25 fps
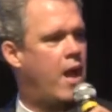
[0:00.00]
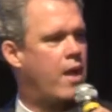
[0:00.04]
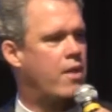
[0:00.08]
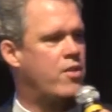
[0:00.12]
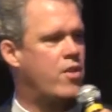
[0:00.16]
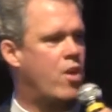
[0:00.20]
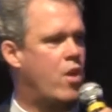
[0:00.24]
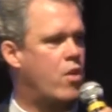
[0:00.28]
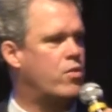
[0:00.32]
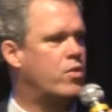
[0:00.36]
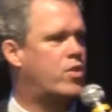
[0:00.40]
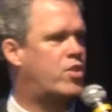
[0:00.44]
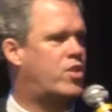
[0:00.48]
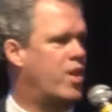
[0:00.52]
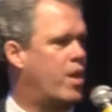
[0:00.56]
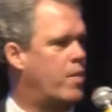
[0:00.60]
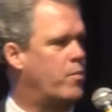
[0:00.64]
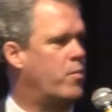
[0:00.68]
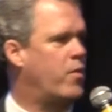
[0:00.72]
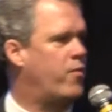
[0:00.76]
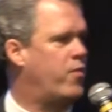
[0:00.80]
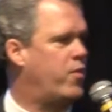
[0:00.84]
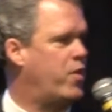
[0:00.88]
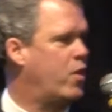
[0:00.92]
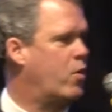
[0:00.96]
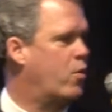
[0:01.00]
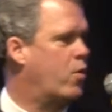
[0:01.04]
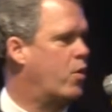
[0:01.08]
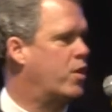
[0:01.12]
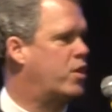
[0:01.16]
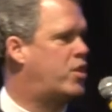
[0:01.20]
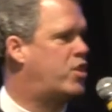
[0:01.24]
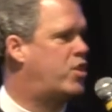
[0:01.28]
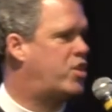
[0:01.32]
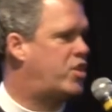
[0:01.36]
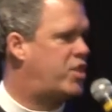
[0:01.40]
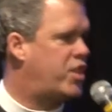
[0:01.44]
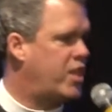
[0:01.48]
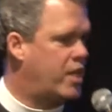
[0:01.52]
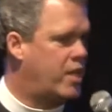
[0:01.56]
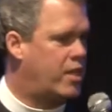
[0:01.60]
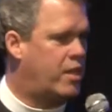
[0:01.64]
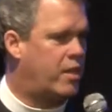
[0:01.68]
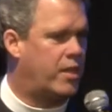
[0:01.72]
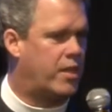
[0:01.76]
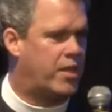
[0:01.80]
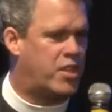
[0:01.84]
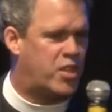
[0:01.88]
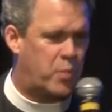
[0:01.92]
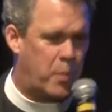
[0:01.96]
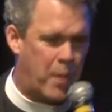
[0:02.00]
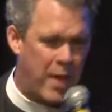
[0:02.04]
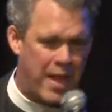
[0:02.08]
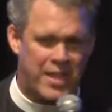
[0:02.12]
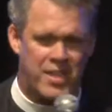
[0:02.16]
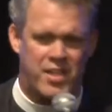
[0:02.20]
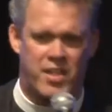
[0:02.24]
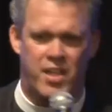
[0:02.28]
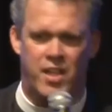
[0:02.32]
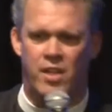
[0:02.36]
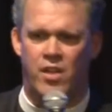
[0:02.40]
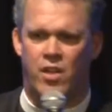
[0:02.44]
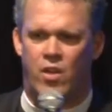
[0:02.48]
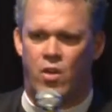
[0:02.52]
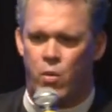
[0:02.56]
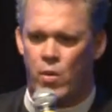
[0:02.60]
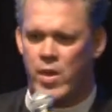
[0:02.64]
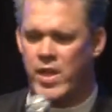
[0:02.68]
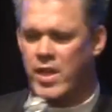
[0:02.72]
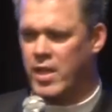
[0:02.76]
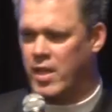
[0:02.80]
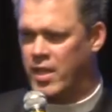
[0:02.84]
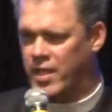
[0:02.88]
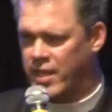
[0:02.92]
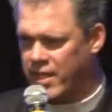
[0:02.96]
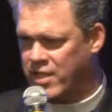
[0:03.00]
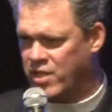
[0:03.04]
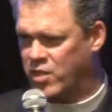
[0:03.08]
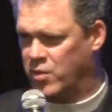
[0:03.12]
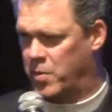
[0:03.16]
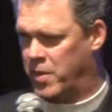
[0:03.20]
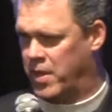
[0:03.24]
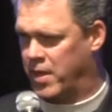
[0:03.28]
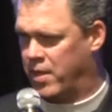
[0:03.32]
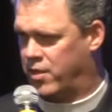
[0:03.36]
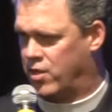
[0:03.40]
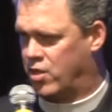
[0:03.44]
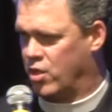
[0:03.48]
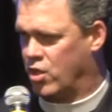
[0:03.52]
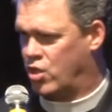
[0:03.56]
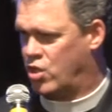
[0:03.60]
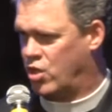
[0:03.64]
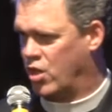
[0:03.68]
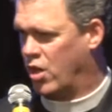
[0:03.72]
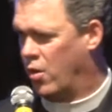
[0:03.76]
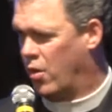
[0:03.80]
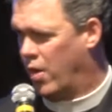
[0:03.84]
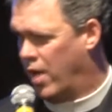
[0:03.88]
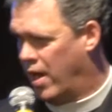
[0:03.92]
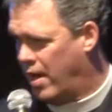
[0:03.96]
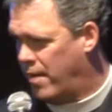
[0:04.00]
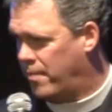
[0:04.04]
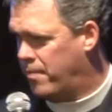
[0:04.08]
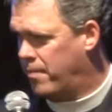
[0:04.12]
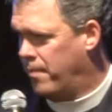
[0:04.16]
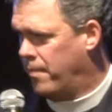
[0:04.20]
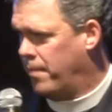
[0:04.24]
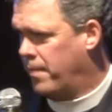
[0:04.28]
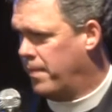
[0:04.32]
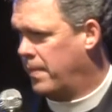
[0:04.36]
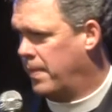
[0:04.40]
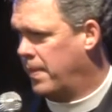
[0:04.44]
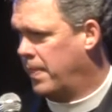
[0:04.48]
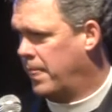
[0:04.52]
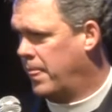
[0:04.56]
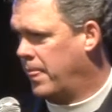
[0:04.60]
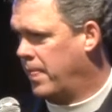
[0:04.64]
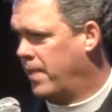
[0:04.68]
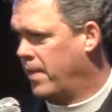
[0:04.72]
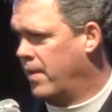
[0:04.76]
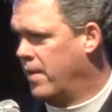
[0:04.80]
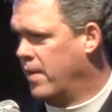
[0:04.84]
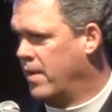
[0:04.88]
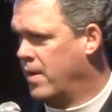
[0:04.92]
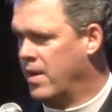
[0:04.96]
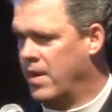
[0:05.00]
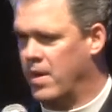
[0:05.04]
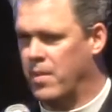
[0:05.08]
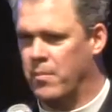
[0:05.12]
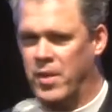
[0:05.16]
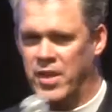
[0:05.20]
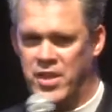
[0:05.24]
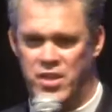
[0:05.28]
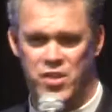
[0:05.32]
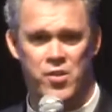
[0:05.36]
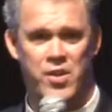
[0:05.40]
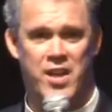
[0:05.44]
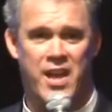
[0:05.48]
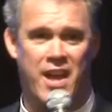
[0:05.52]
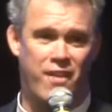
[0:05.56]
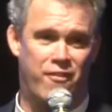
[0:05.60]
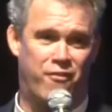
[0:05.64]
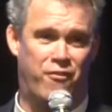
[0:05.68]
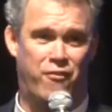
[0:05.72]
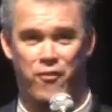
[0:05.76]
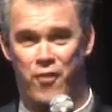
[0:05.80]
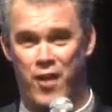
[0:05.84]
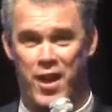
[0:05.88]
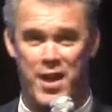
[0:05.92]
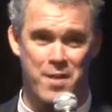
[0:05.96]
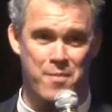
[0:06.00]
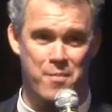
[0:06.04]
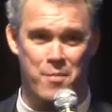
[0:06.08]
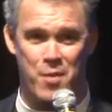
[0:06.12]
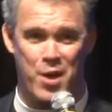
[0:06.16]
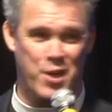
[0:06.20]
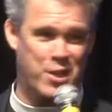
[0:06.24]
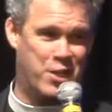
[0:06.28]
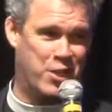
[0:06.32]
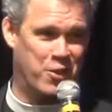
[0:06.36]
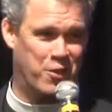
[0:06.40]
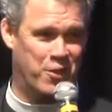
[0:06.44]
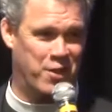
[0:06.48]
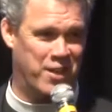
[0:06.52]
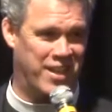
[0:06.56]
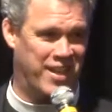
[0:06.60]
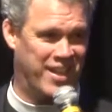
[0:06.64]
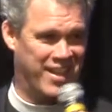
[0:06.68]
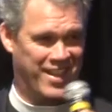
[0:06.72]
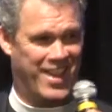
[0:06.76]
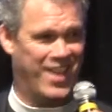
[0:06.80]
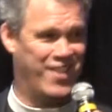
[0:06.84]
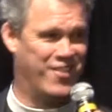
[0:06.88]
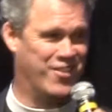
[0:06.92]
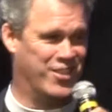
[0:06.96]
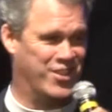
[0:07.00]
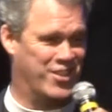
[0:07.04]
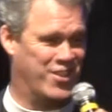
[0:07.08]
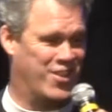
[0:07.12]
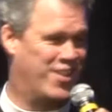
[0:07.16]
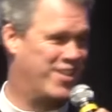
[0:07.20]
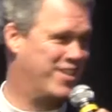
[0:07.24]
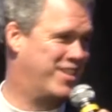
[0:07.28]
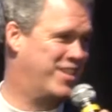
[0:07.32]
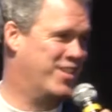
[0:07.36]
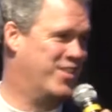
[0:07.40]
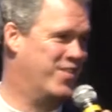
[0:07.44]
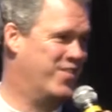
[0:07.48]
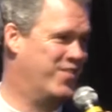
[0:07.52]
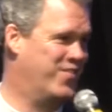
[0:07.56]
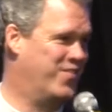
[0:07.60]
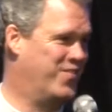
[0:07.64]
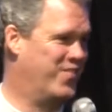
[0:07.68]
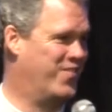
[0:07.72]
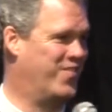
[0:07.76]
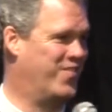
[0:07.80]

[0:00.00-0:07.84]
I know some of you are still expecting Queen Elizabeth to show up, but you got Freddie Mercury. That was awesome.